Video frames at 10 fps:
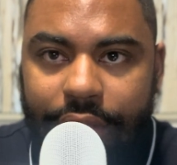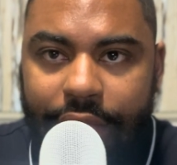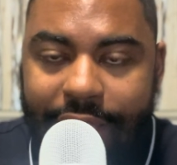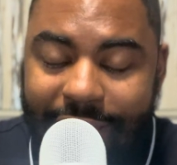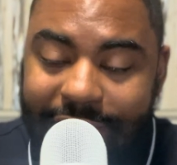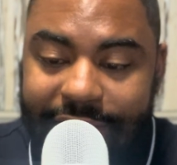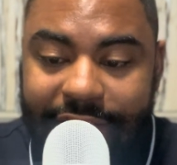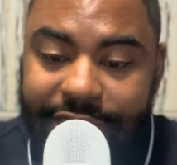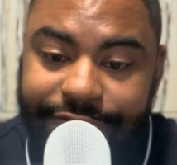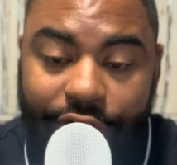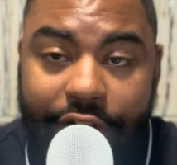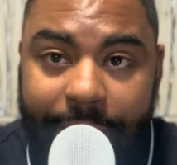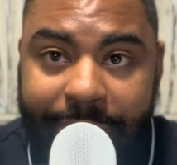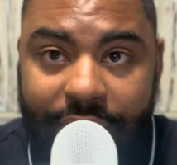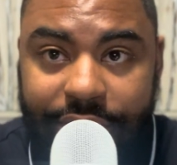It is very
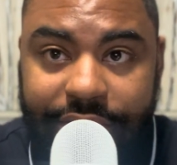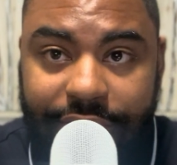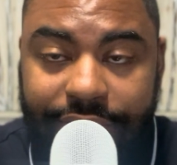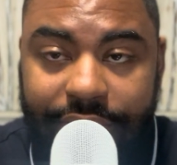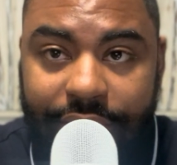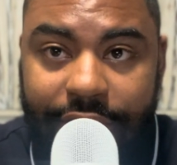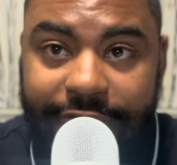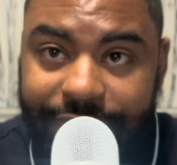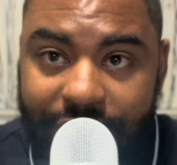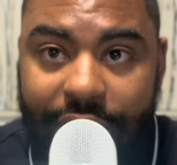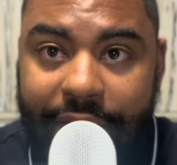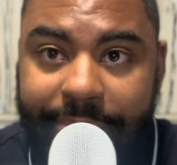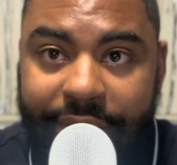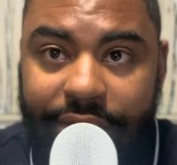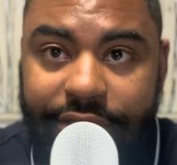imperative. Very
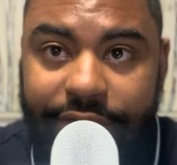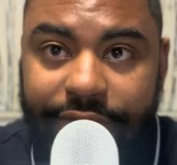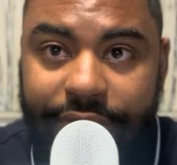imperative.